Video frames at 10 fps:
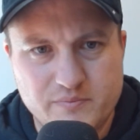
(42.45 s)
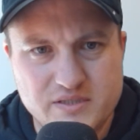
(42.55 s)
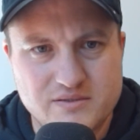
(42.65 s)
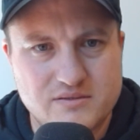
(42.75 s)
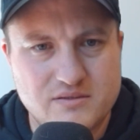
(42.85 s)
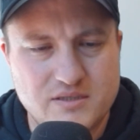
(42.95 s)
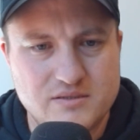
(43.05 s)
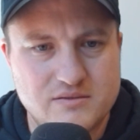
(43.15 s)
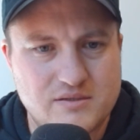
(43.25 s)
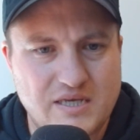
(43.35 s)

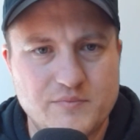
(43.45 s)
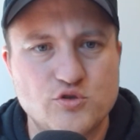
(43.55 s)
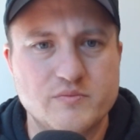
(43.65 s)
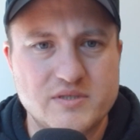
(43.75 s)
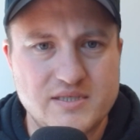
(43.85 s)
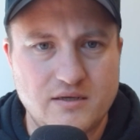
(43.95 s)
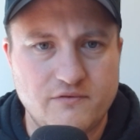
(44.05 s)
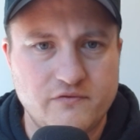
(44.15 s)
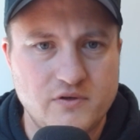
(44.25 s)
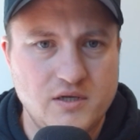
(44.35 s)
He's kept to
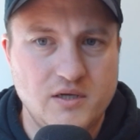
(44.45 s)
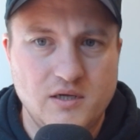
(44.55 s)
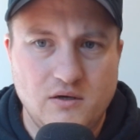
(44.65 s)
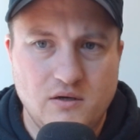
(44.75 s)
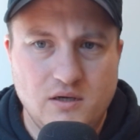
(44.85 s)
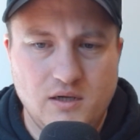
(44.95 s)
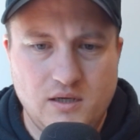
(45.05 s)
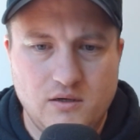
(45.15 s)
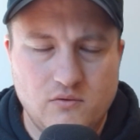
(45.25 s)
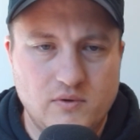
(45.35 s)
himself,
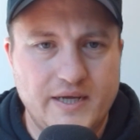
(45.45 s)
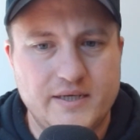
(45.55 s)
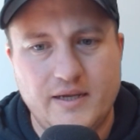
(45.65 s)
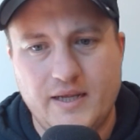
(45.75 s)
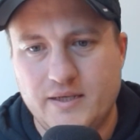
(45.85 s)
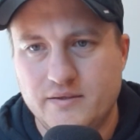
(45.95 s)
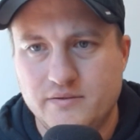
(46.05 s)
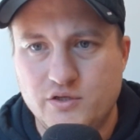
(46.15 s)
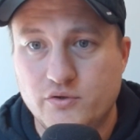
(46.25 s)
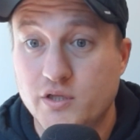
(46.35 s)
right? And
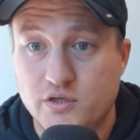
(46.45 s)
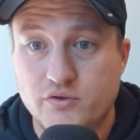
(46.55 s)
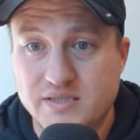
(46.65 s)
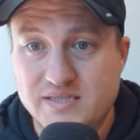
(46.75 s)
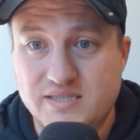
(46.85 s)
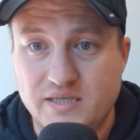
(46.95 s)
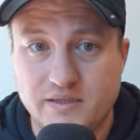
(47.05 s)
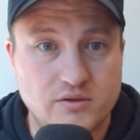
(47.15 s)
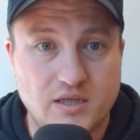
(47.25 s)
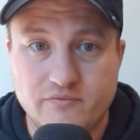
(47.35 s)
you can see it.
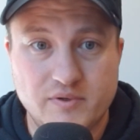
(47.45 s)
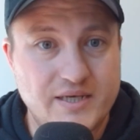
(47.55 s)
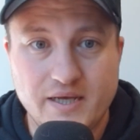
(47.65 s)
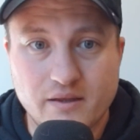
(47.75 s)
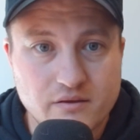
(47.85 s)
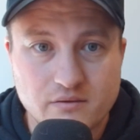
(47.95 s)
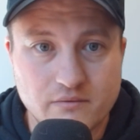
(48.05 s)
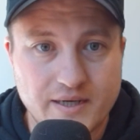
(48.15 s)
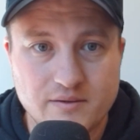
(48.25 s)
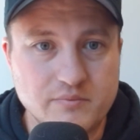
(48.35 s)
You love him to death,
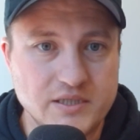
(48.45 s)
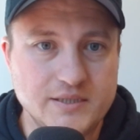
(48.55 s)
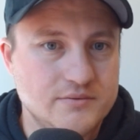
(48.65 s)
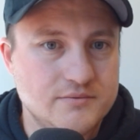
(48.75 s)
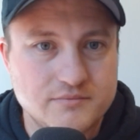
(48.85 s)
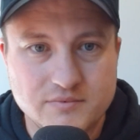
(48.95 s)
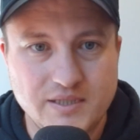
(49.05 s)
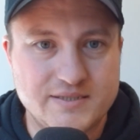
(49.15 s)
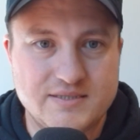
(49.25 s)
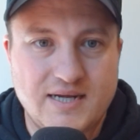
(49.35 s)
right? But
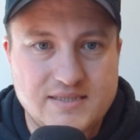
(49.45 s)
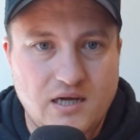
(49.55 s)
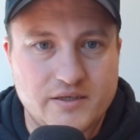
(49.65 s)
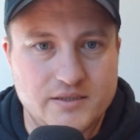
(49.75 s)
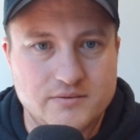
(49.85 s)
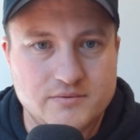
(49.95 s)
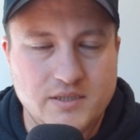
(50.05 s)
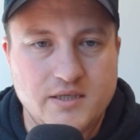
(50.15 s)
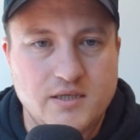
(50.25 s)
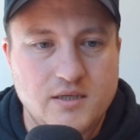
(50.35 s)
he's not talking,
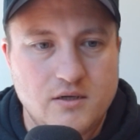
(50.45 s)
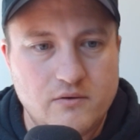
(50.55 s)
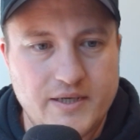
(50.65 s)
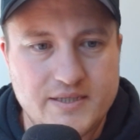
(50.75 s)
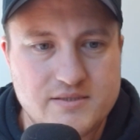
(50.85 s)
right?